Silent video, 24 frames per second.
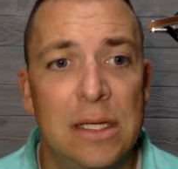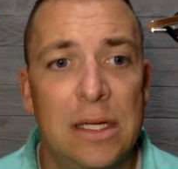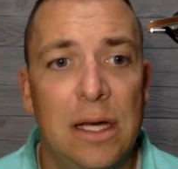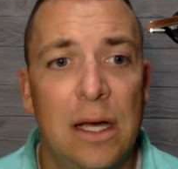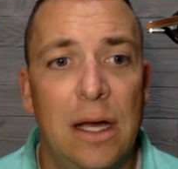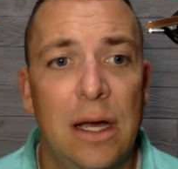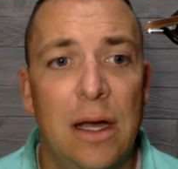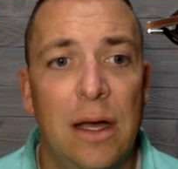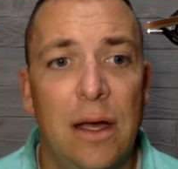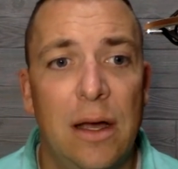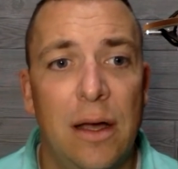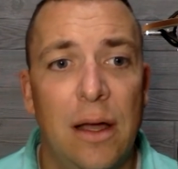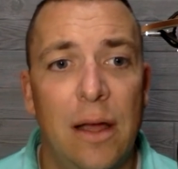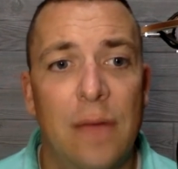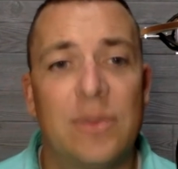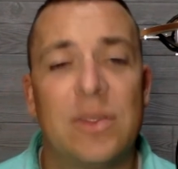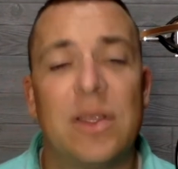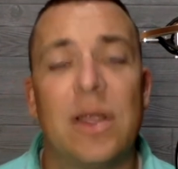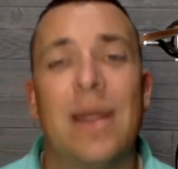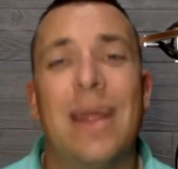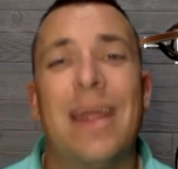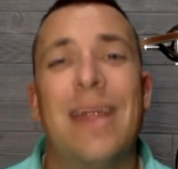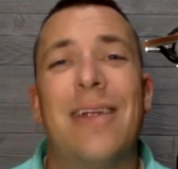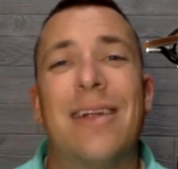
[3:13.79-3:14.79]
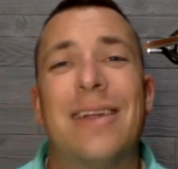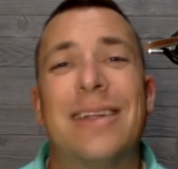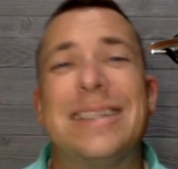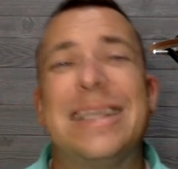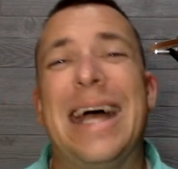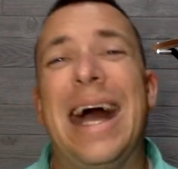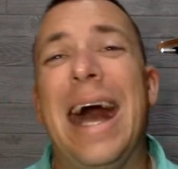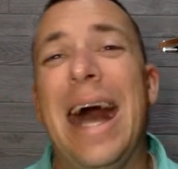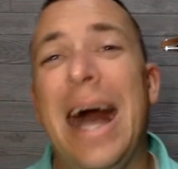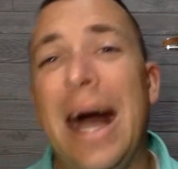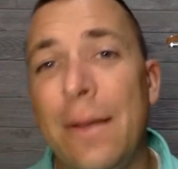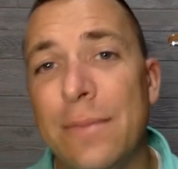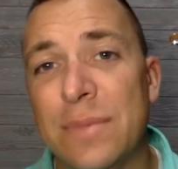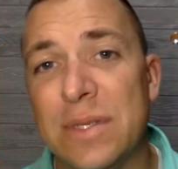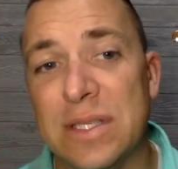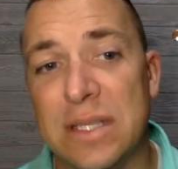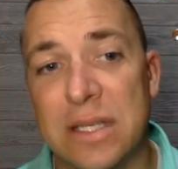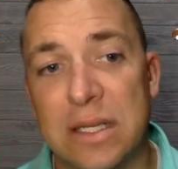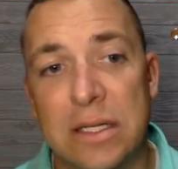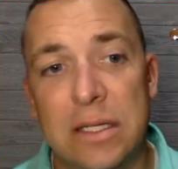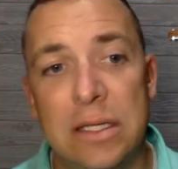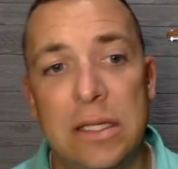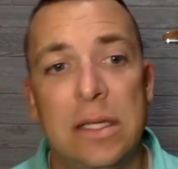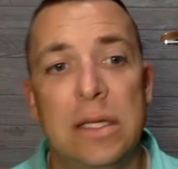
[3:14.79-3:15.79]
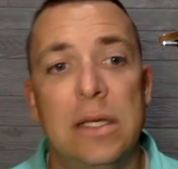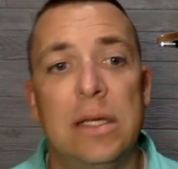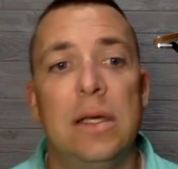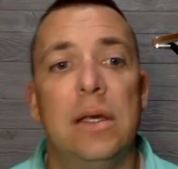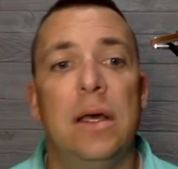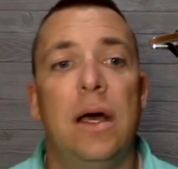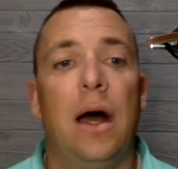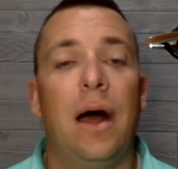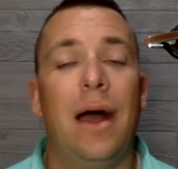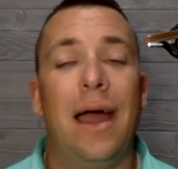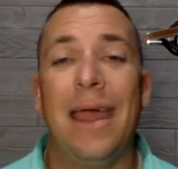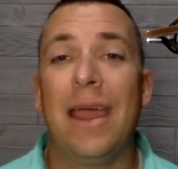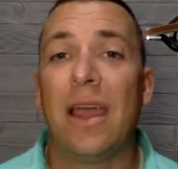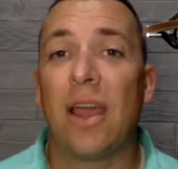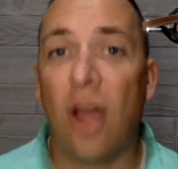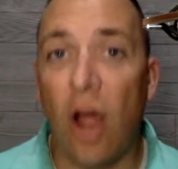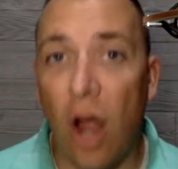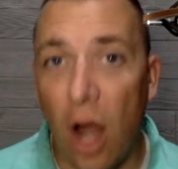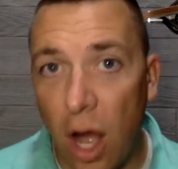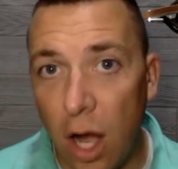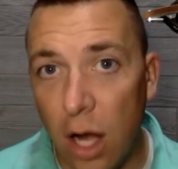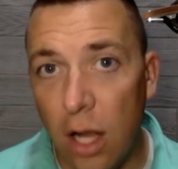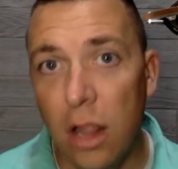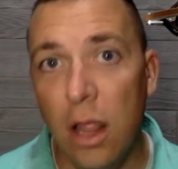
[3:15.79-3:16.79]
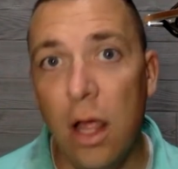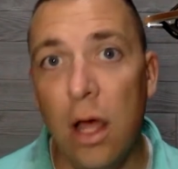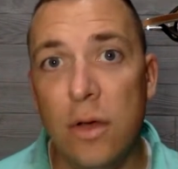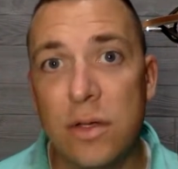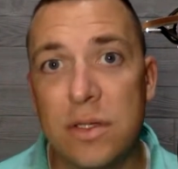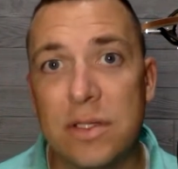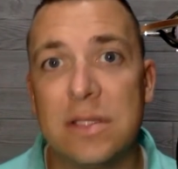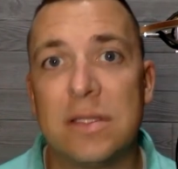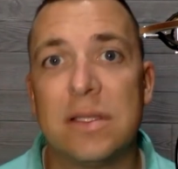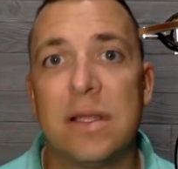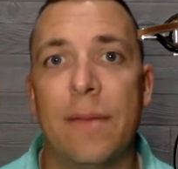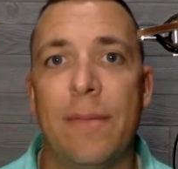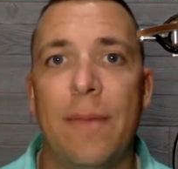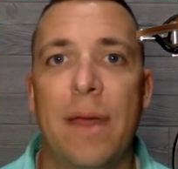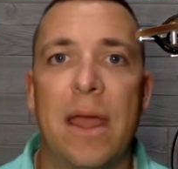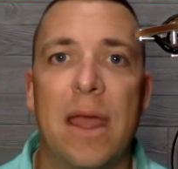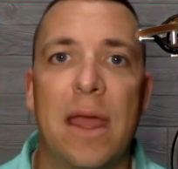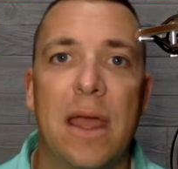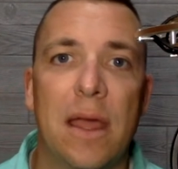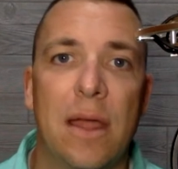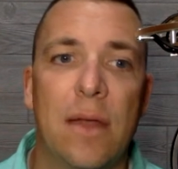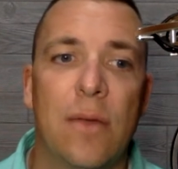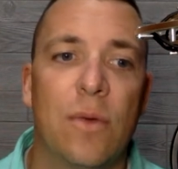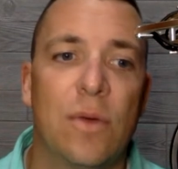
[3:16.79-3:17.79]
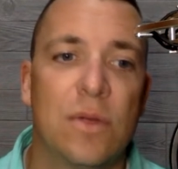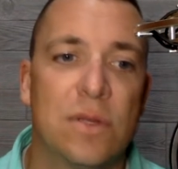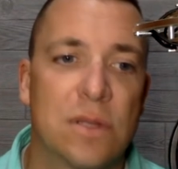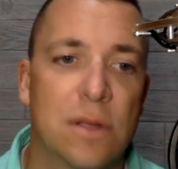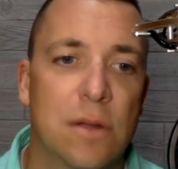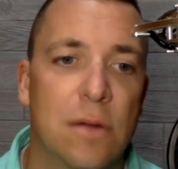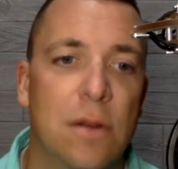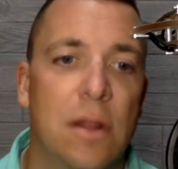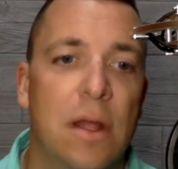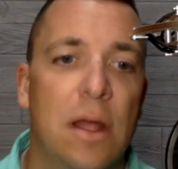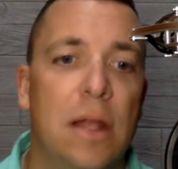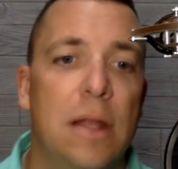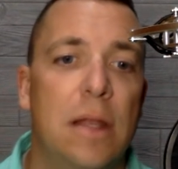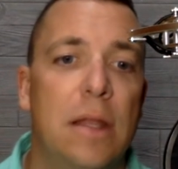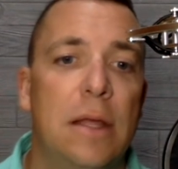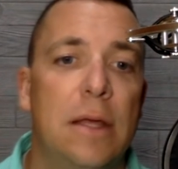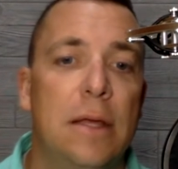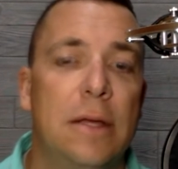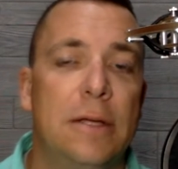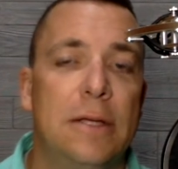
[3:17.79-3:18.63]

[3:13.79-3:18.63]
Uh, I'm sorry, Eric Thompson. Uh, and Carlos, the man. What's going on?